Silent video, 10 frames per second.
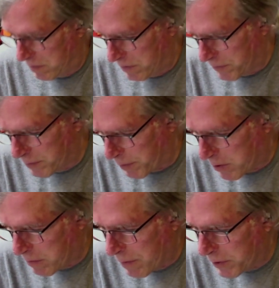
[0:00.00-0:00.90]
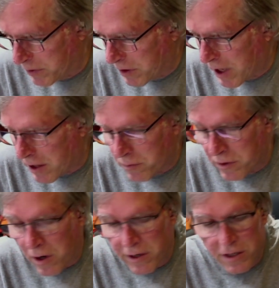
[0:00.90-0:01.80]
The first program I put together
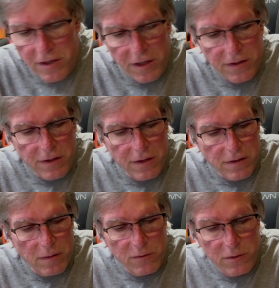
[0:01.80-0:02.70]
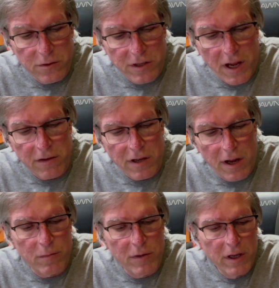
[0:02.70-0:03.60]
with the RDT system, reduced
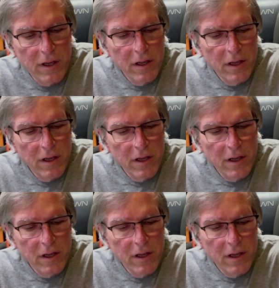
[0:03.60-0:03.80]
downtime,